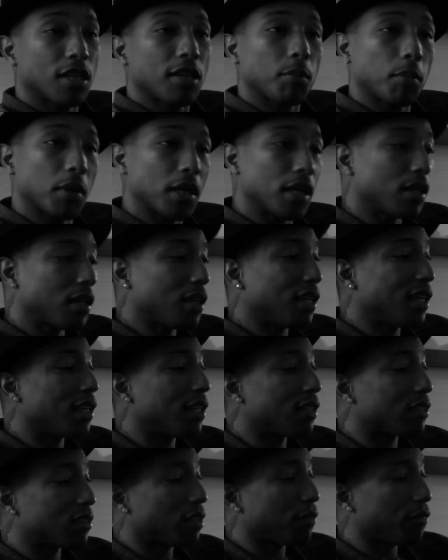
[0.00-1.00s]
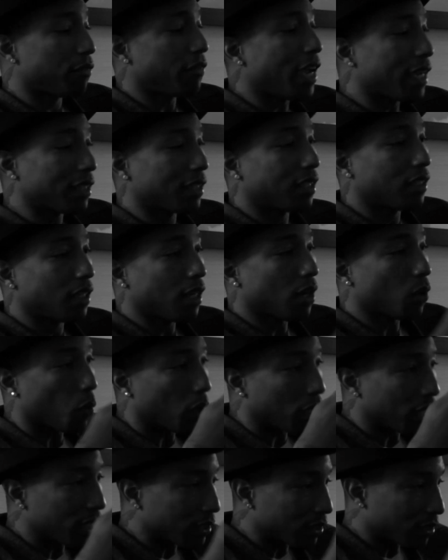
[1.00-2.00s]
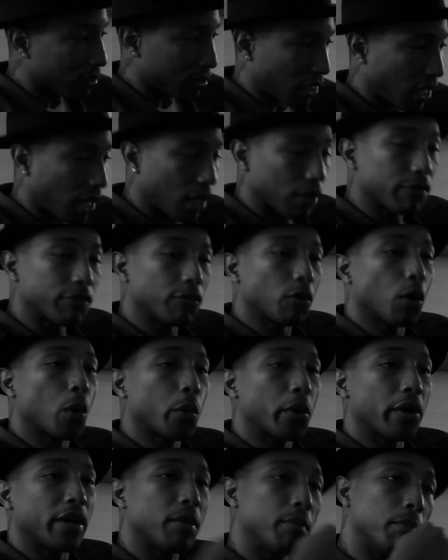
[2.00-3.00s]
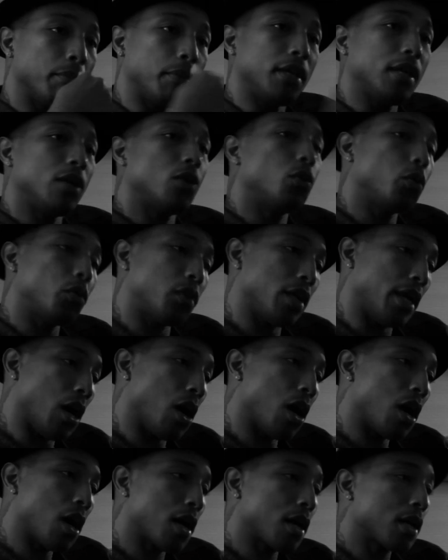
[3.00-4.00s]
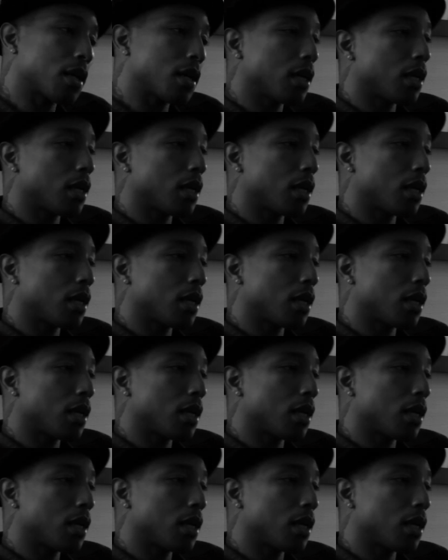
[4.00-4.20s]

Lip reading: But it is the fact that they are willing to stand forward and be who they are,